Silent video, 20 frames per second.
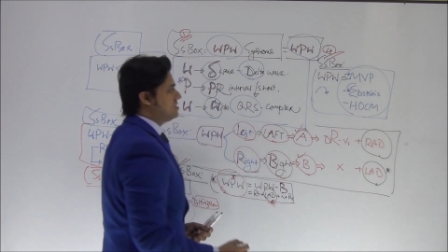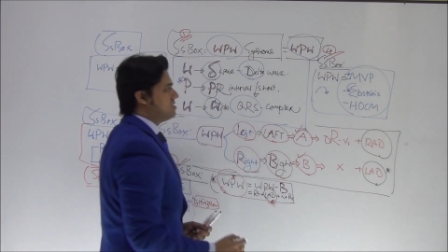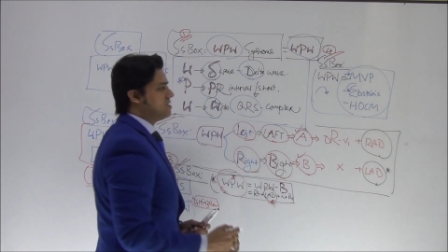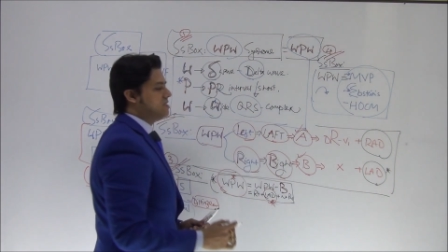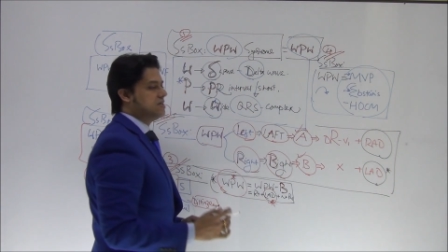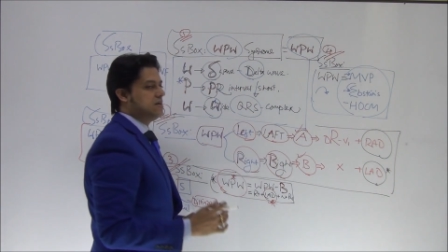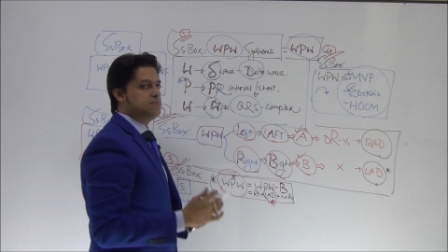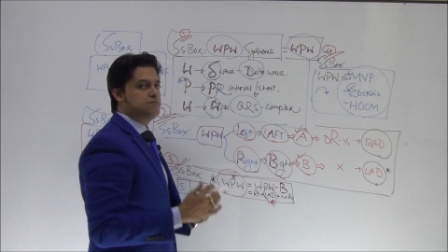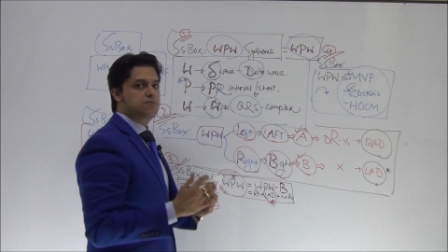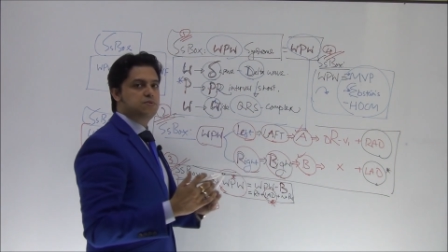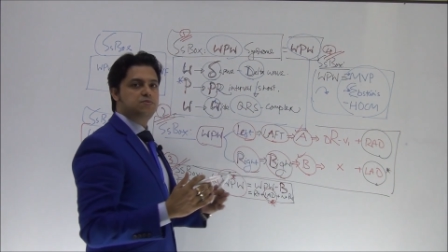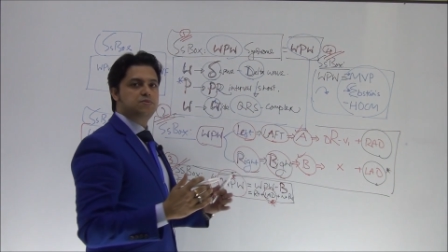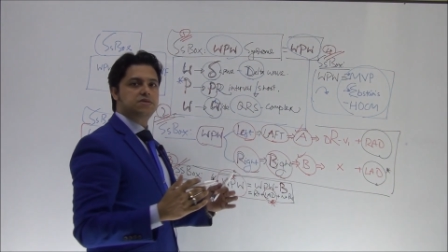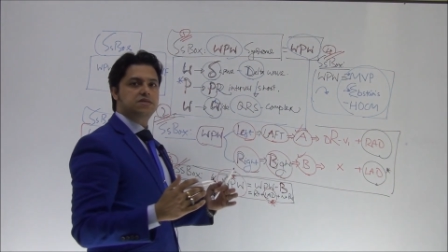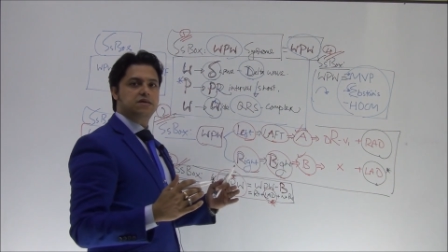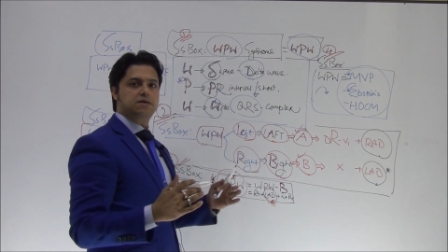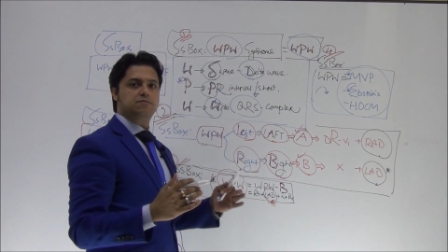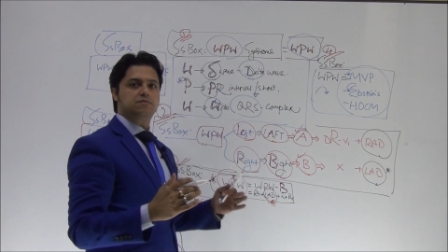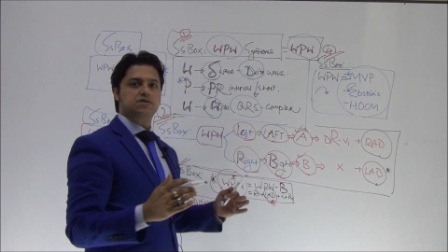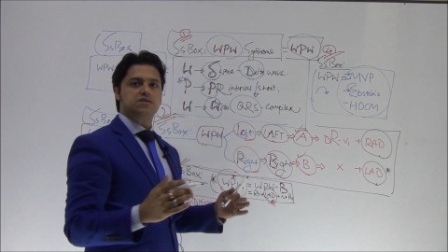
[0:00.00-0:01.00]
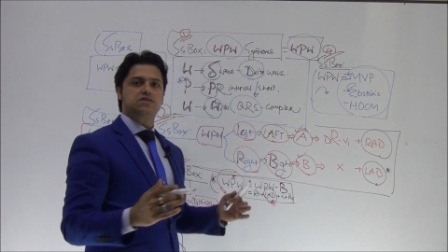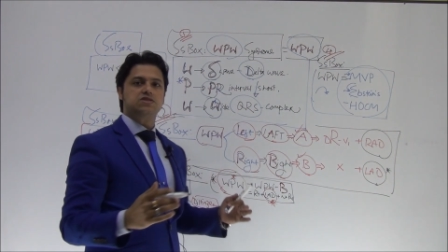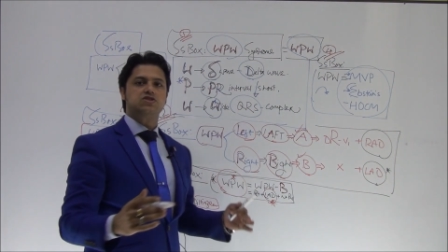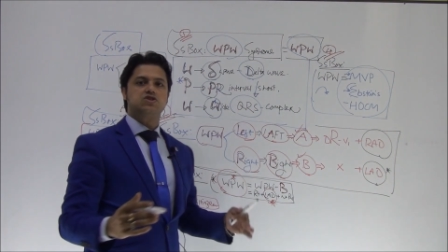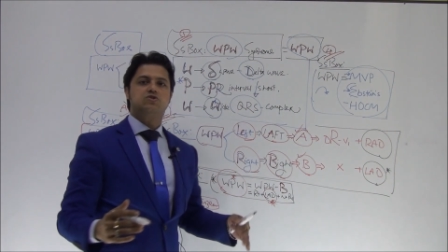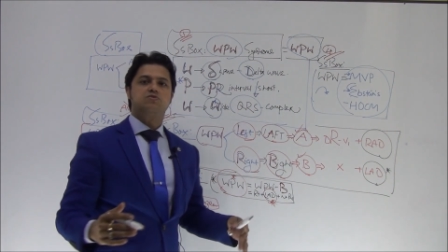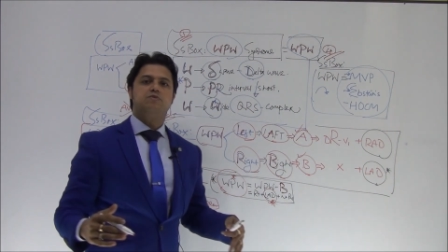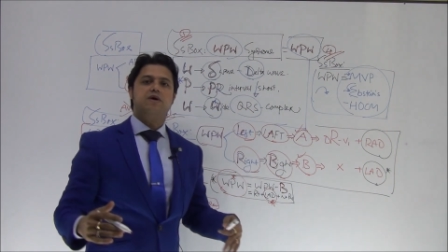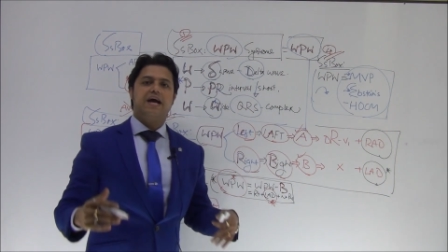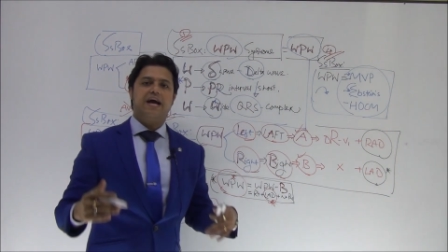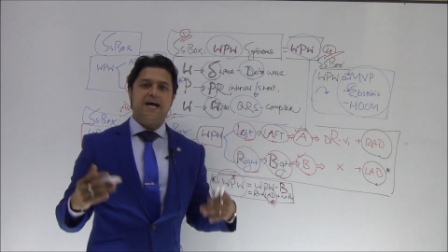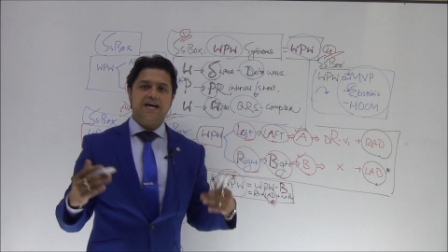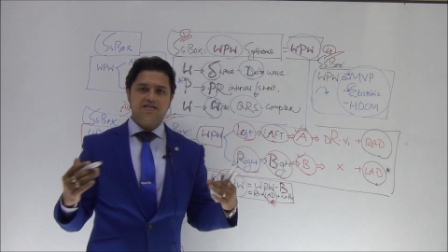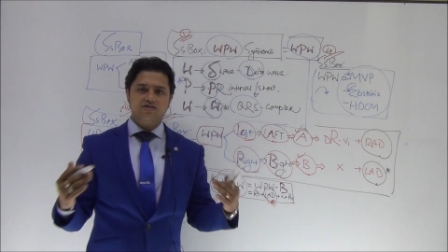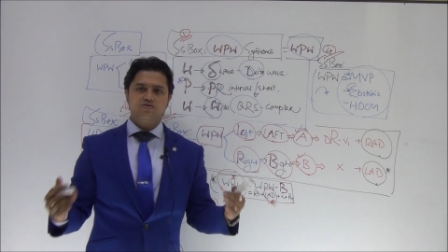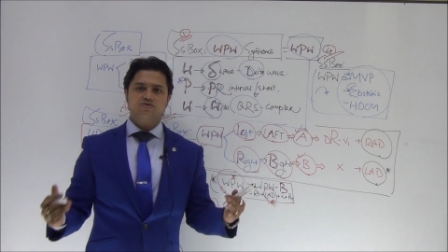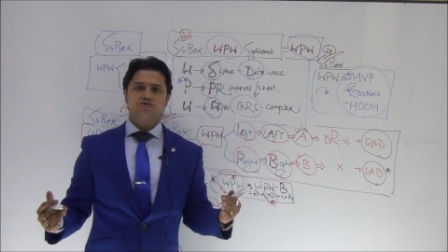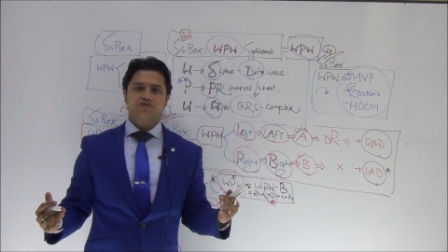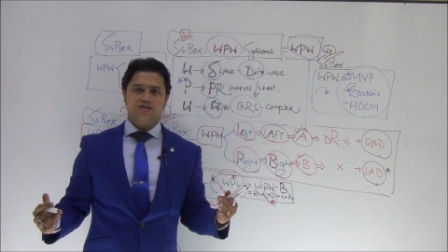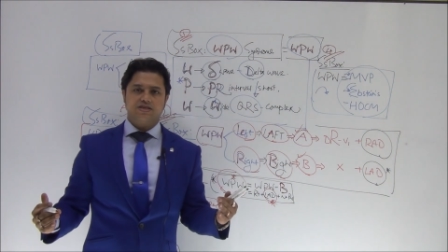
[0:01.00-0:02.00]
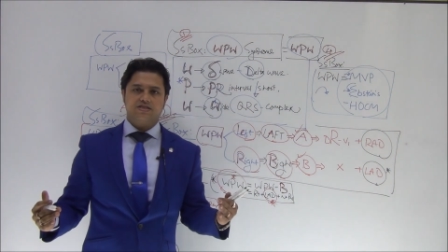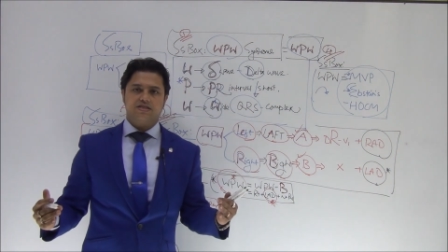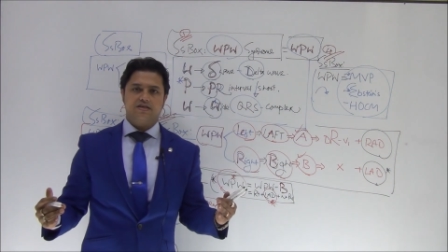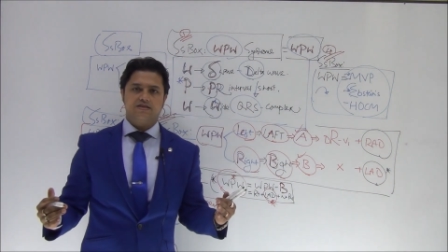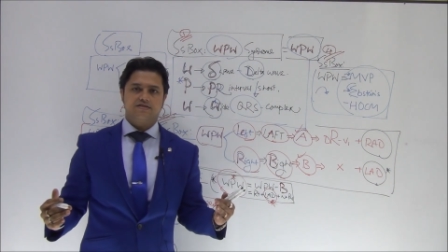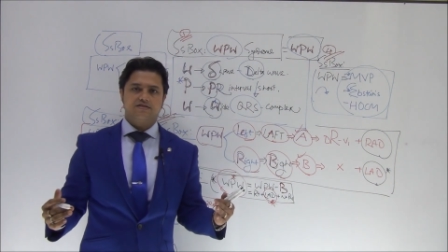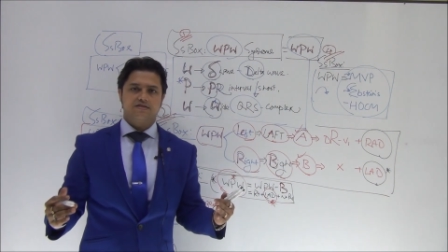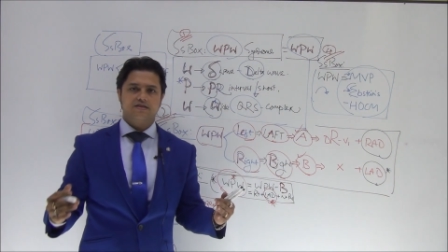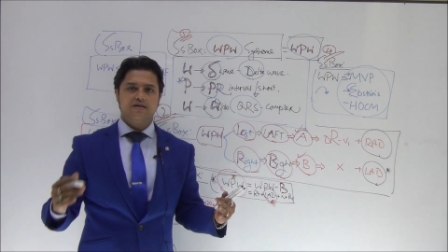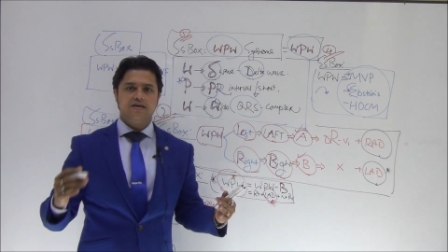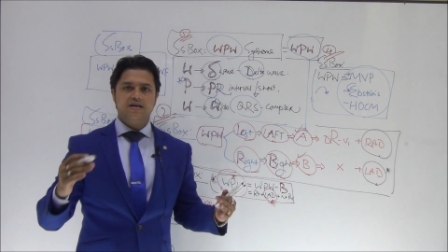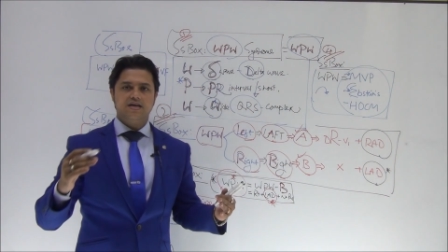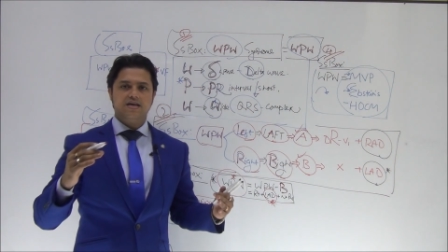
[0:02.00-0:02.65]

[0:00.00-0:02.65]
is the WPW syndrome associations.